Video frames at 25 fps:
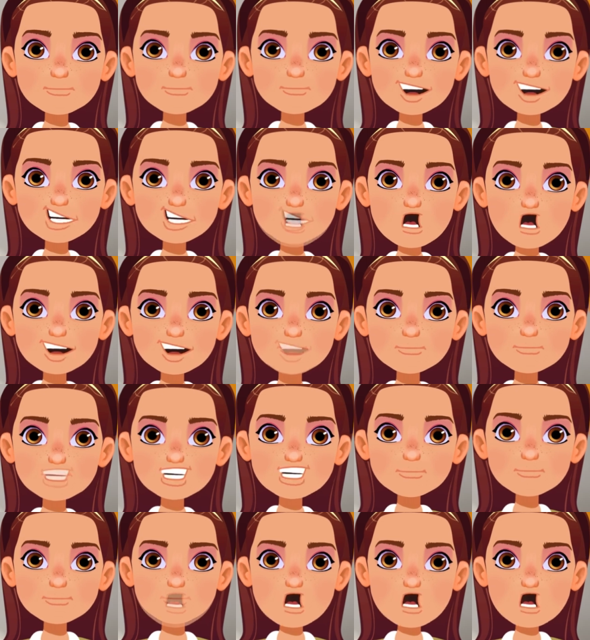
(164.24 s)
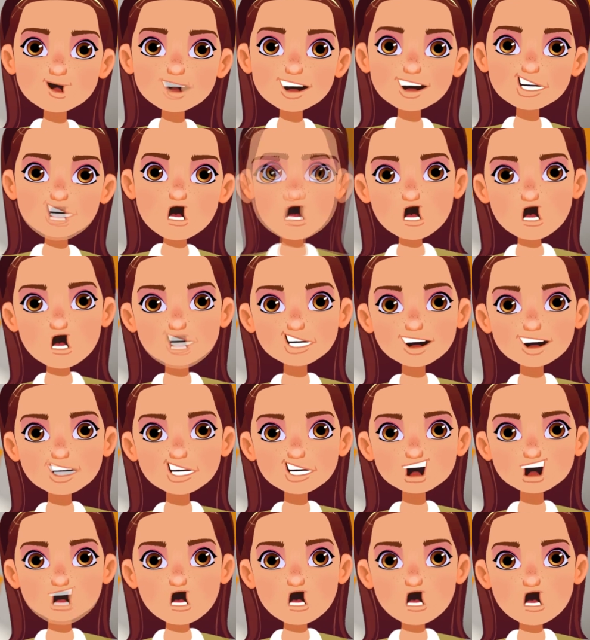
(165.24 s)
it can be very challenging
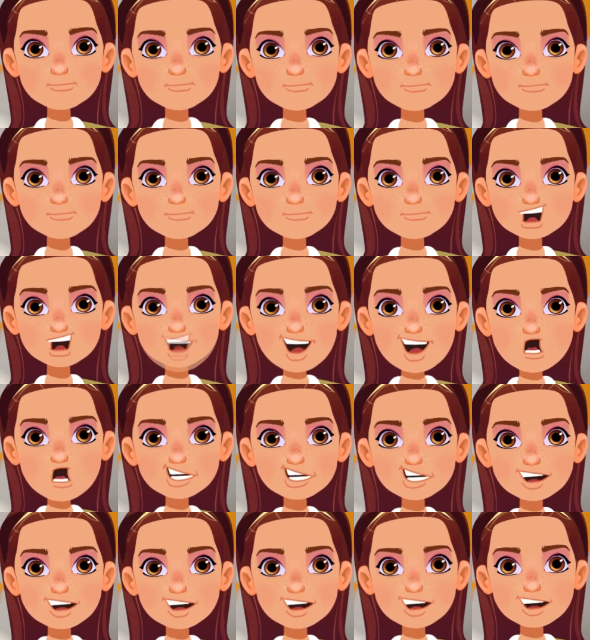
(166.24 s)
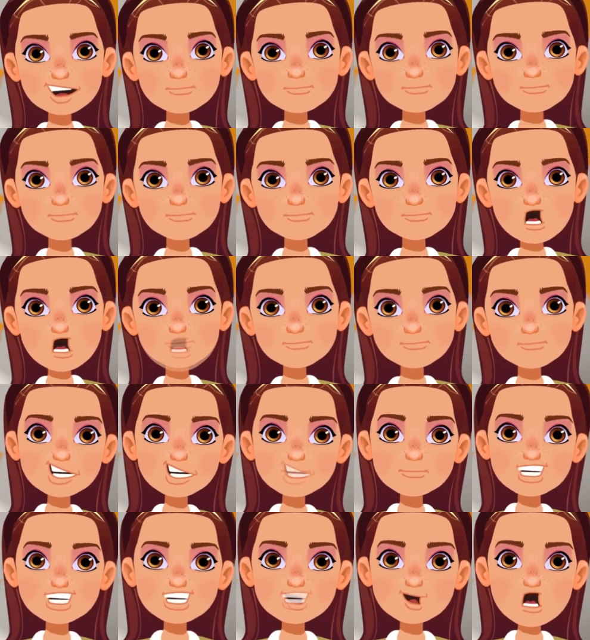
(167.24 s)
to live while being old
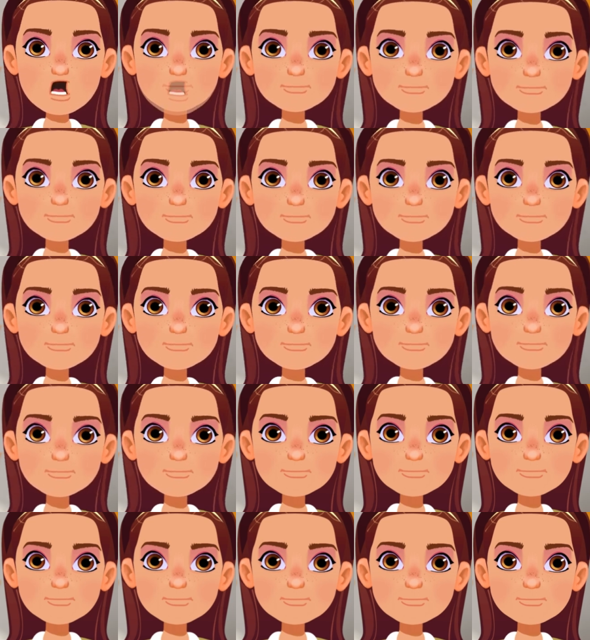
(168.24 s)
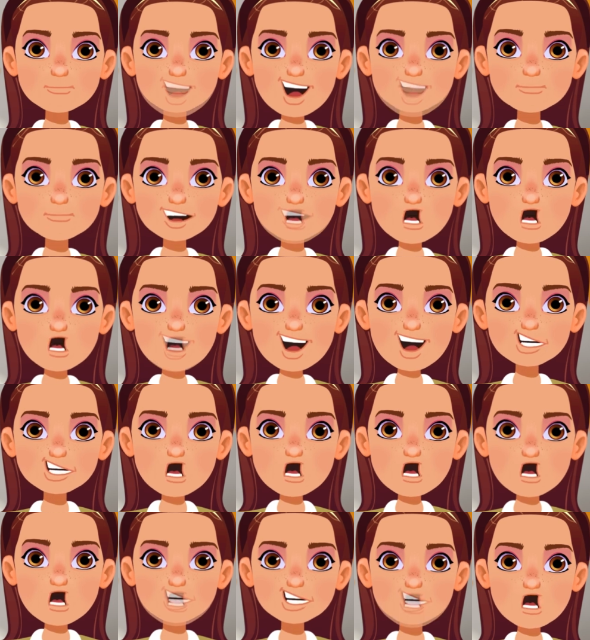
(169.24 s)
and frail. I'm Hannah,
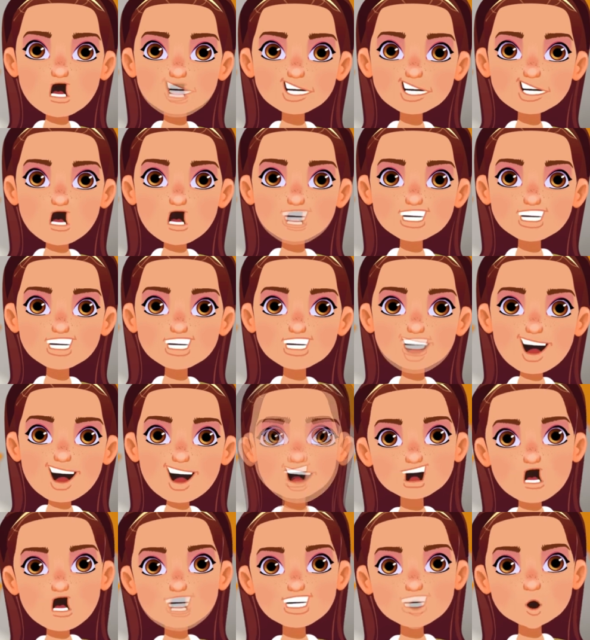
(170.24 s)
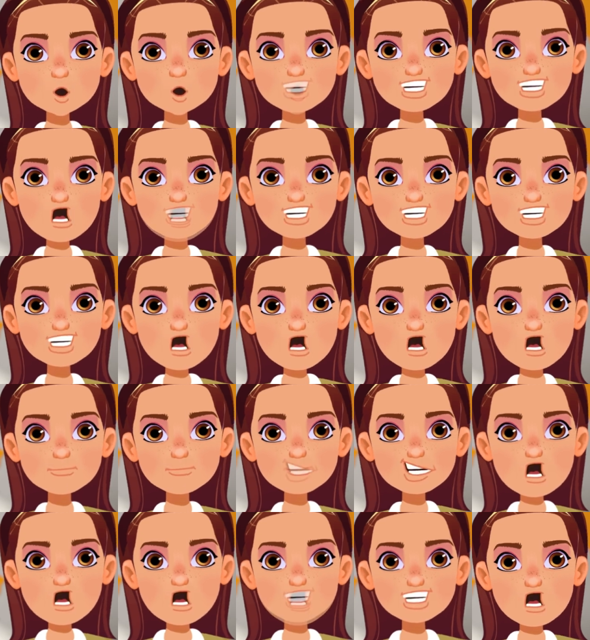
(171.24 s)
this has been a Pascual Bravo English
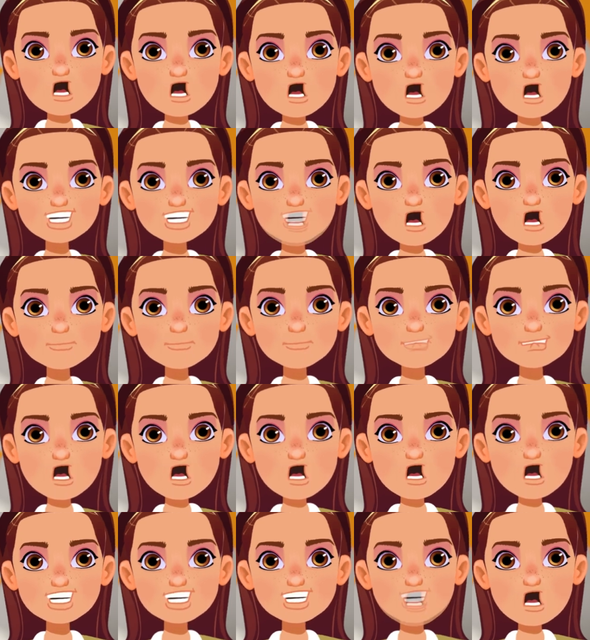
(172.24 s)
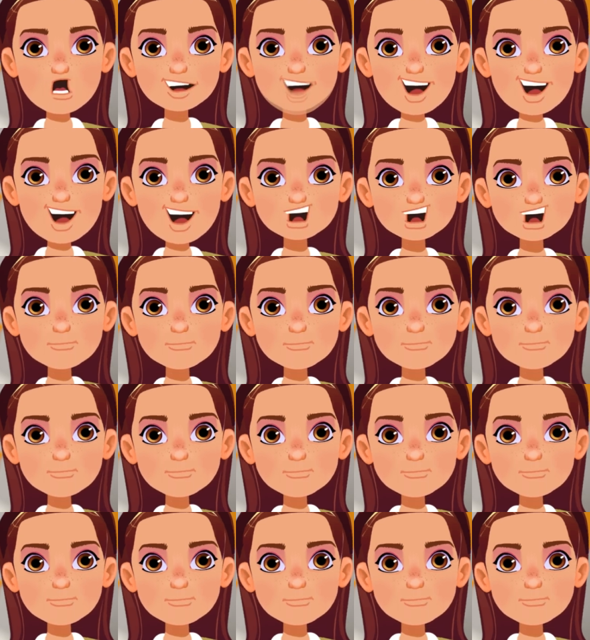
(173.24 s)
documentary. Until next time, good luck with your English.